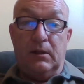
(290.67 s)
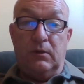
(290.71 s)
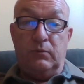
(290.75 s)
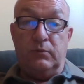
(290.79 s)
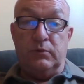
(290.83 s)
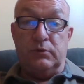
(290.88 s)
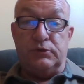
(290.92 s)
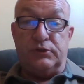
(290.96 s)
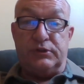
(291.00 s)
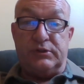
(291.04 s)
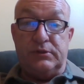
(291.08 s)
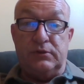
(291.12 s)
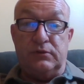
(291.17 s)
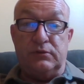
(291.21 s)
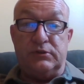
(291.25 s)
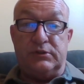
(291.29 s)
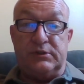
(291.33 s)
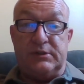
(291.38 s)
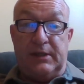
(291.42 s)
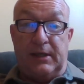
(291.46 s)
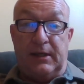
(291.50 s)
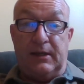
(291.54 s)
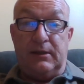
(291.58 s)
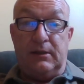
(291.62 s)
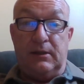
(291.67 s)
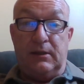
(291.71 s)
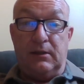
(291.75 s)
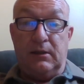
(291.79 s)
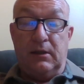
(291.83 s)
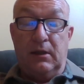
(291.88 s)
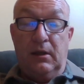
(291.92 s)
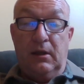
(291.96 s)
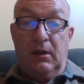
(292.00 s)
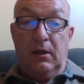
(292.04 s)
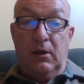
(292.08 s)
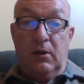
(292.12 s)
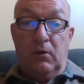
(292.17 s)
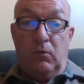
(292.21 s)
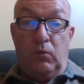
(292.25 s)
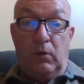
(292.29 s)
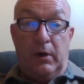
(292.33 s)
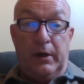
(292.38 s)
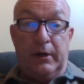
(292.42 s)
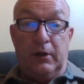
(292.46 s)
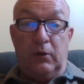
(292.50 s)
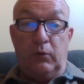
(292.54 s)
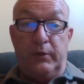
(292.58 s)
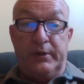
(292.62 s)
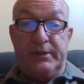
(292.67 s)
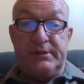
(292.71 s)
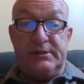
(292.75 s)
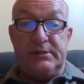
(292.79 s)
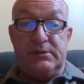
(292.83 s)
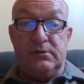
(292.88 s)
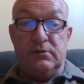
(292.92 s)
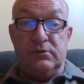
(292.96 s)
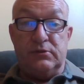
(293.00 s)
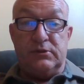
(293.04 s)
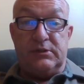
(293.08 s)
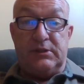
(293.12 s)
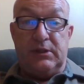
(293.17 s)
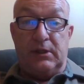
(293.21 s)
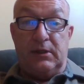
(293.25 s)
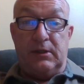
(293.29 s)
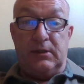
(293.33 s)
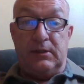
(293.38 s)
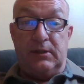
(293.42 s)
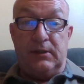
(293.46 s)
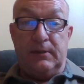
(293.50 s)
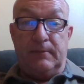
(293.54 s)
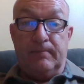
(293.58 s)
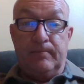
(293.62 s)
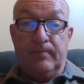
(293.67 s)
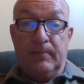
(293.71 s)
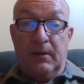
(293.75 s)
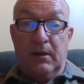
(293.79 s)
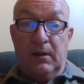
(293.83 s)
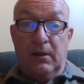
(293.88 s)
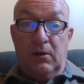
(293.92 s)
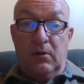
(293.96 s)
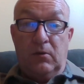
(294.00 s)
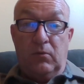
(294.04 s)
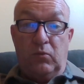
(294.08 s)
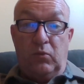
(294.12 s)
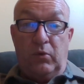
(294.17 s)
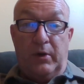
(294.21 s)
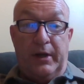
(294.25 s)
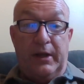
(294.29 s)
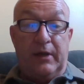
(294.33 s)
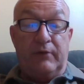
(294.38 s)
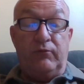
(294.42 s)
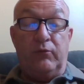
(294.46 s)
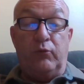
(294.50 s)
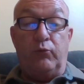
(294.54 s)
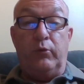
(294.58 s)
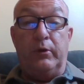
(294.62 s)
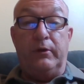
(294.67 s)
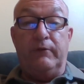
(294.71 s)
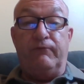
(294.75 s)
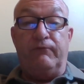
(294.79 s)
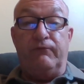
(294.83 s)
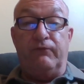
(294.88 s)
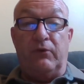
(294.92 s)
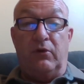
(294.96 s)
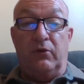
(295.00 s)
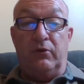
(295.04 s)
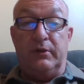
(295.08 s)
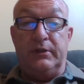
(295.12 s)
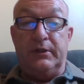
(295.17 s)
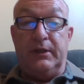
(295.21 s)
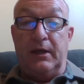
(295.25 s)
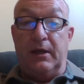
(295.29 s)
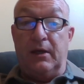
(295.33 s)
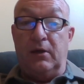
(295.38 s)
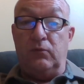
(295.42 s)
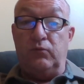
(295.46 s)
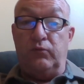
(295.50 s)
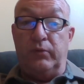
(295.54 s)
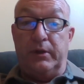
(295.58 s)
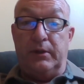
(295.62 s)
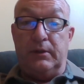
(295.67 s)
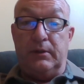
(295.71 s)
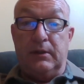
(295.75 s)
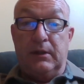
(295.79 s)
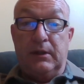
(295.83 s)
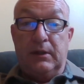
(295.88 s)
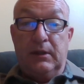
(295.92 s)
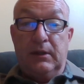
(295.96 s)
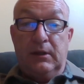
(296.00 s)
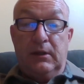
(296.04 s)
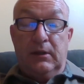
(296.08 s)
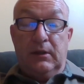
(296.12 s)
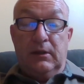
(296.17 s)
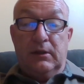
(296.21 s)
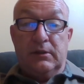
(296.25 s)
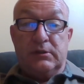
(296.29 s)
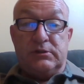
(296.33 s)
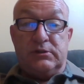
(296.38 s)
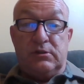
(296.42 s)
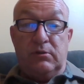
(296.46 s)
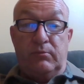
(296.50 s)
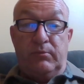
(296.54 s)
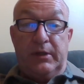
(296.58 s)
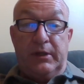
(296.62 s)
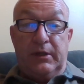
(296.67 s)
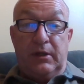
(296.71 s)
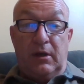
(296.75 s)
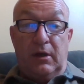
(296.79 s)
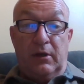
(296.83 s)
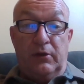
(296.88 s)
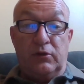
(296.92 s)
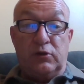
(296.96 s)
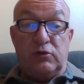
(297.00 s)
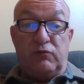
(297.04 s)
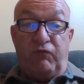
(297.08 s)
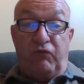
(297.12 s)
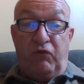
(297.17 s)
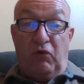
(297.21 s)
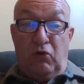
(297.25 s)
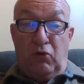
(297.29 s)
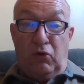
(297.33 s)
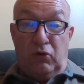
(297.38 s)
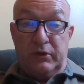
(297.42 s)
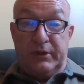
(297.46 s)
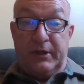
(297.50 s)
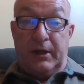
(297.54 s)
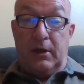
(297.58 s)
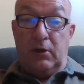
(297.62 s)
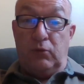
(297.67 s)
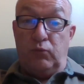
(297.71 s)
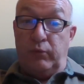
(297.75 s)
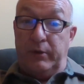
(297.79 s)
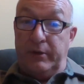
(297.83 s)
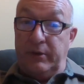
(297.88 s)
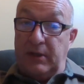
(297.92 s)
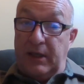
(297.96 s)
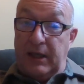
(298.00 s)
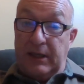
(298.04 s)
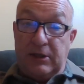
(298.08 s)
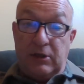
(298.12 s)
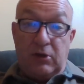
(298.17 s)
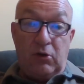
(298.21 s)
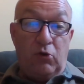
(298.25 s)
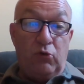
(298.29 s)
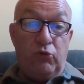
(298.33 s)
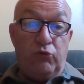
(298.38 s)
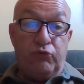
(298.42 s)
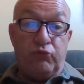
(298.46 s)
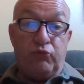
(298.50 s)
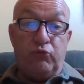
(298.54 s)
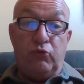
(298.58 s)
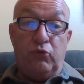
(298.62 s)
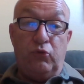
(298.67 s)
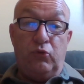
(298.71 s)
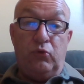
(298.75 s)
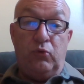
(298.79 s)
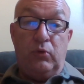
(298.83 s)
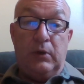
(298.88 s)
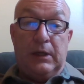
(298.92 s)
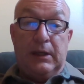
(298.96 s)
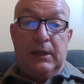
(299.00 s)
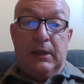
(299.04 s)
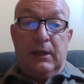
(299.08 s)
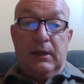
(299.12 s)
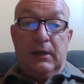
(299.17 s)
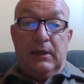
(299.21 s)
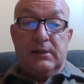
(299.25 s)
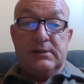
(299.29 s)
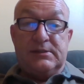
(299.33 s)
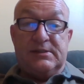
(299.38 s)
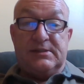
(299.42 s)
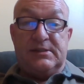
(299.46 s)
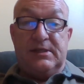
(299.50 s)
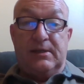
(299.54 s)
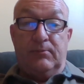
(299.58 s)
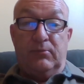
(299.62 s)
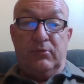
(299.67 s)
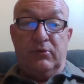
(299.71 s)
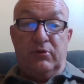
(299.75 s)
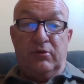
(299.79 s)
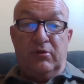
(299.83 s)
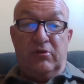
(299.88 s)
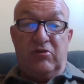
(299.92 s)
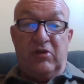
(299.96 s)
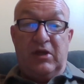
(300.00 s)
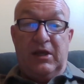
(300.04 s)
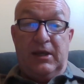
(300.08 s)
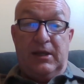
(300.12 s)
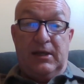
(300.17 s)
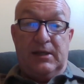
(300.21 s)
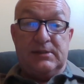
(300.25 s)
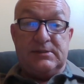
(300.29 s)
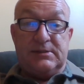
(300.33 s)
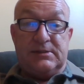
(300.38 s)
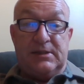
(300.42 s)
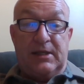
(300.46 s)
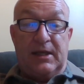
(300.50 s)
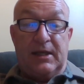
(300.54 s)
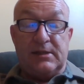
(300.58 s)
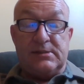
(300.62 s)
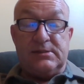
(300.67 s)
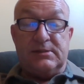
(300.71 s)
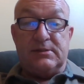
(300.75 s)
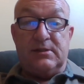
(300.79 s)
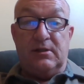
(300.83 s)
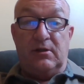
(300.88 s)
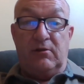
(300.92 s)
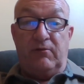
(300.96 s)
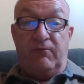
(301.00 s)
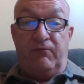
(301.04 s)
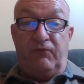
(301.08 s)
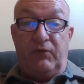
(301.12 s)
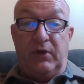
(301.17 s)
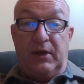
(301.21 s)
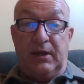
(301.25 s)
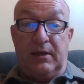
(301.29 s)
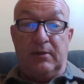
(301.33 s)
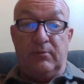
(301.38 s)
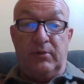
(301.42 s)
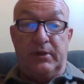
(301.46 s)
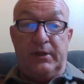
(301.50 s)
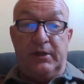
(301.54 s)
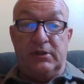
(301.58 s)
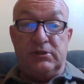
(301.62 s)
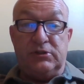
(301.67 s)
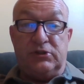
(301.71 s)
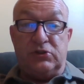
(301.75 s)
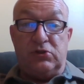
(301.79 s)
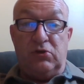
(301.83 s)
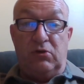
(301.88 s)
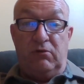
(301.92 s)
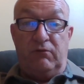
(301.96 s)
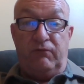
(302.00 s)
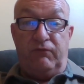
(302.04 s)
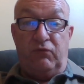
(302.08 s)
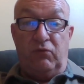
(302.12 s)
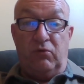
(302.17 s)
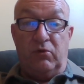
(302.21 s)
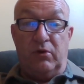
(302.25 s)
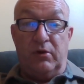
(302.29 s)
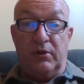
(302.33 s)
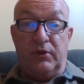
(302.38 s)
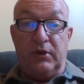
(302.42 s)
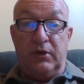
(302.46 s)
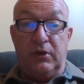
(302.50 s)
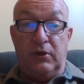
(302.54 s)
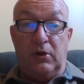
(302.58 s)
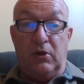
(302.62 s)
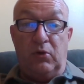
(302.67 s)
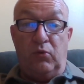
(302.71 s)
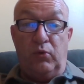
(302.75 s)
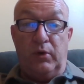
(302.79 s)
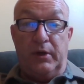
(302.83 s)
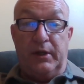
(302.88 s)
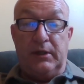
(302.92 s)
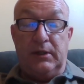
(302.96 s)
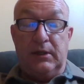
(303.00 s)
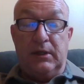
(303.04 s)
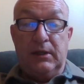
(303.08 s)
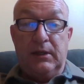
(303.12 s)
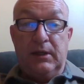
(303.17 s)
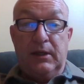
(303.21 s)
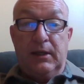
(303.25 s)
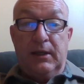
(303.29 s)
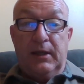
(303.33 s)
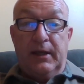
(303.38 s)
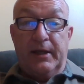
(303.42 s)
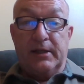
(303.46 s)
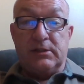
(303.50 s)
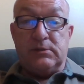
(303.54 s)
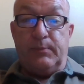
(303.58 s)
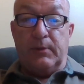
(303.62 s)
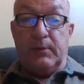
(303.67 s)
we're still standing why are we still standing why haven't we fallen down when so many others fall down when they go through similar things deaths in the family and so forth you know what it's